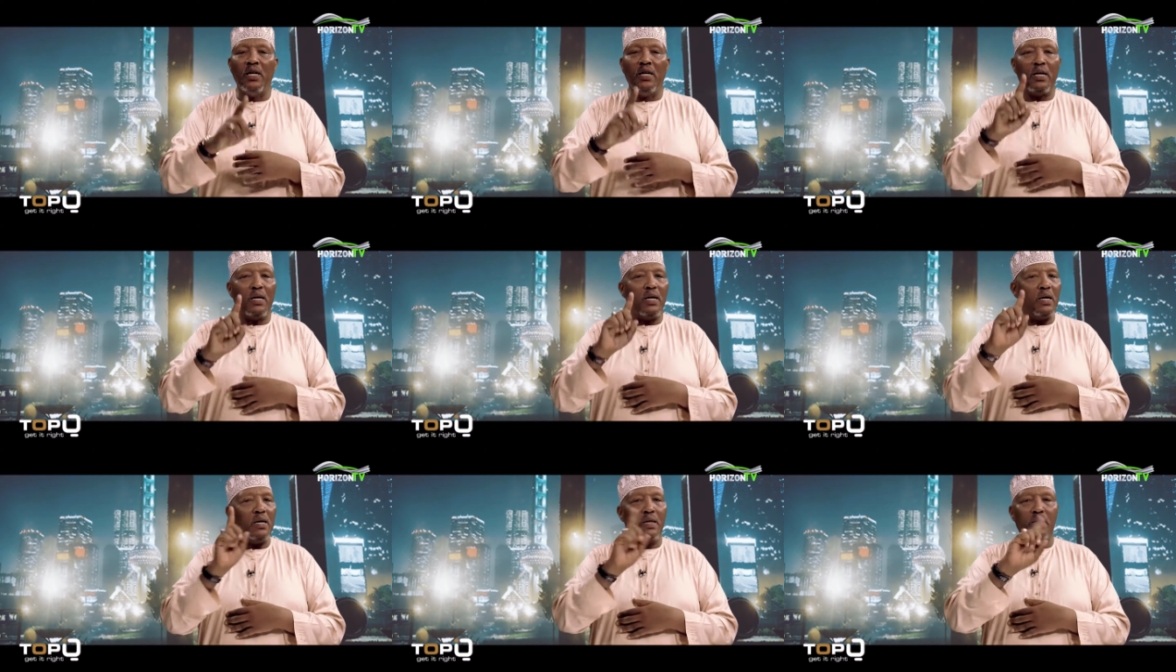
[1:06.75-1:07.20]

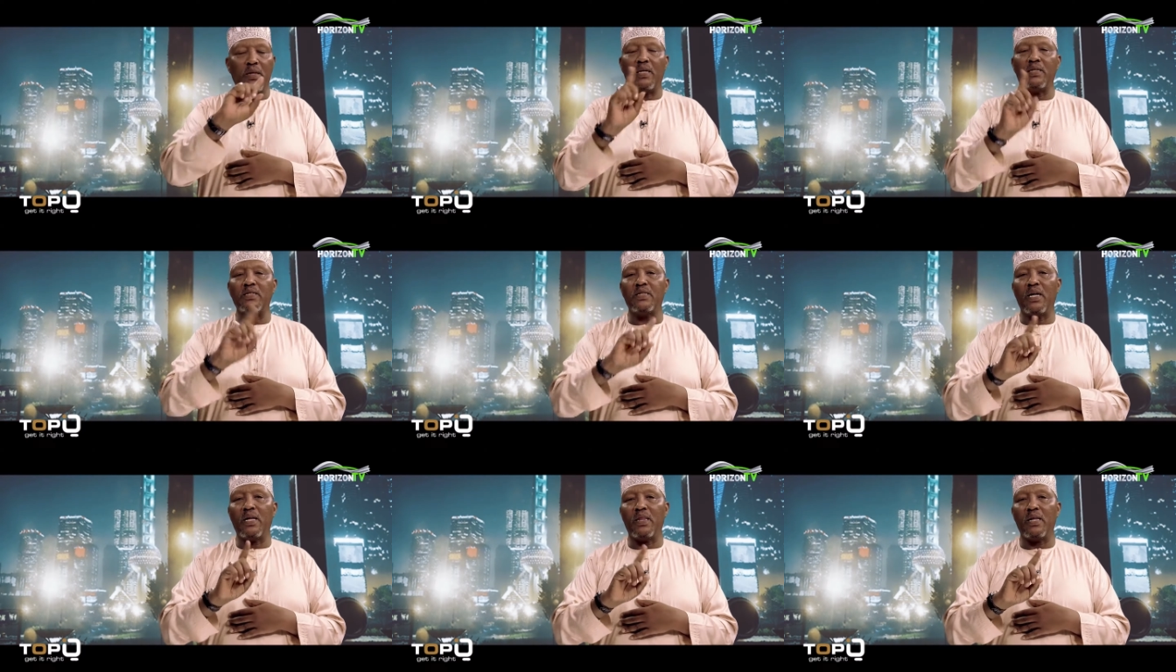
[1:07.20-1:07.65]
Uh, there
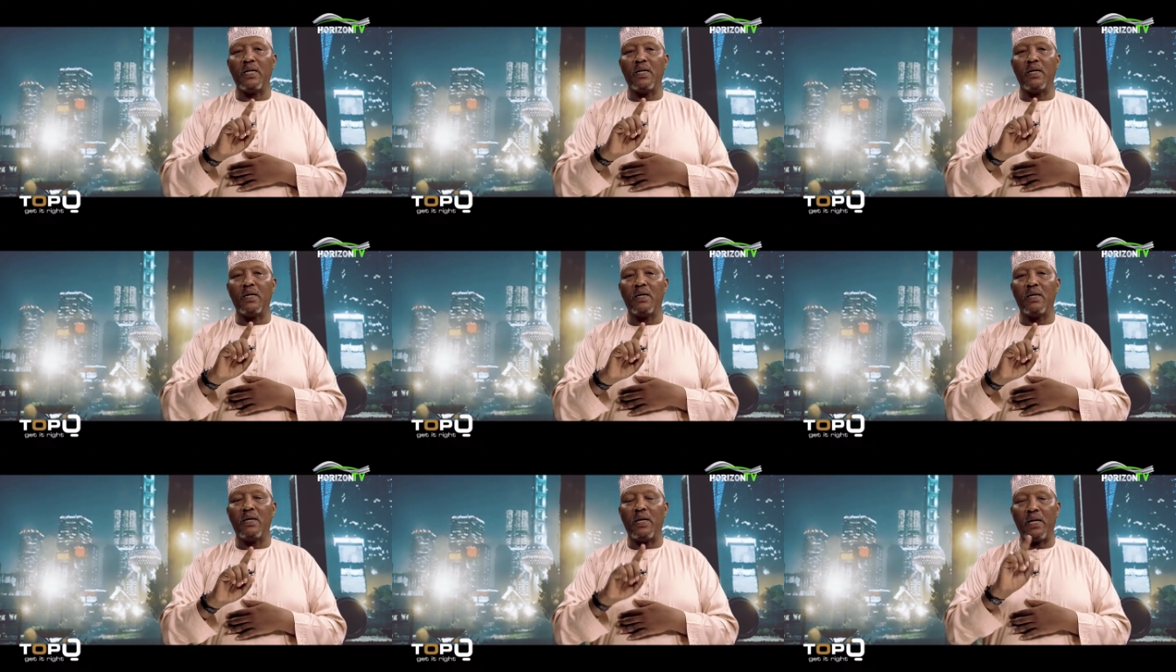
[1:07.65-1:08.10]
is nothing
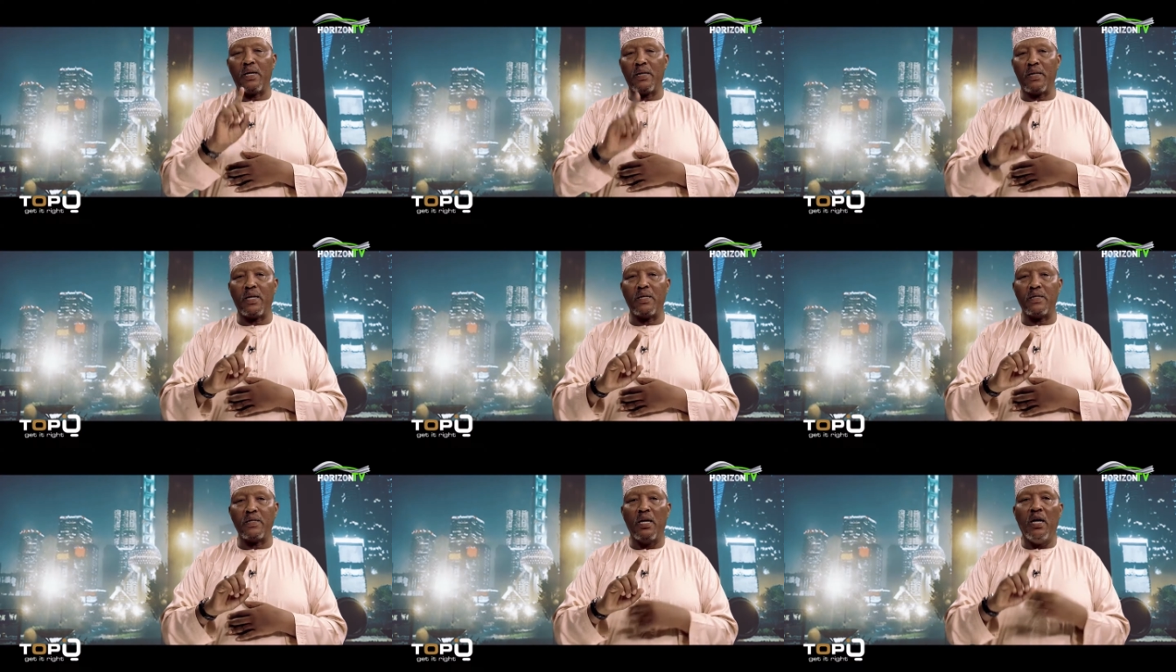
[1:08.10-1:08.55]
like
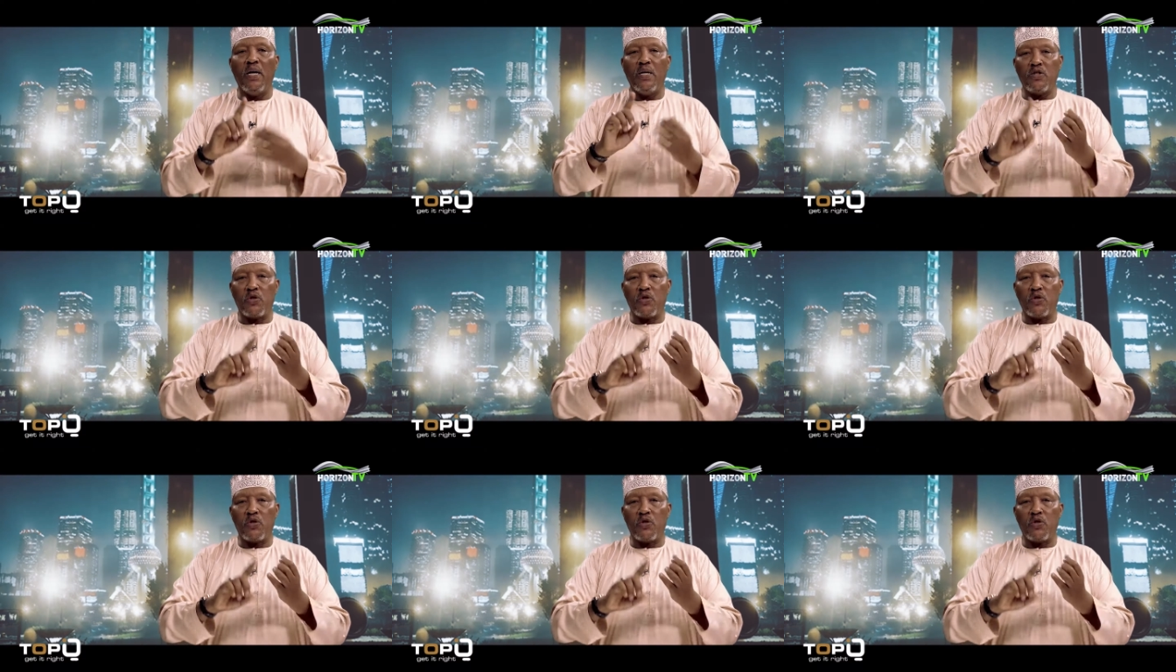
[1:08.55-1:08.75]
that.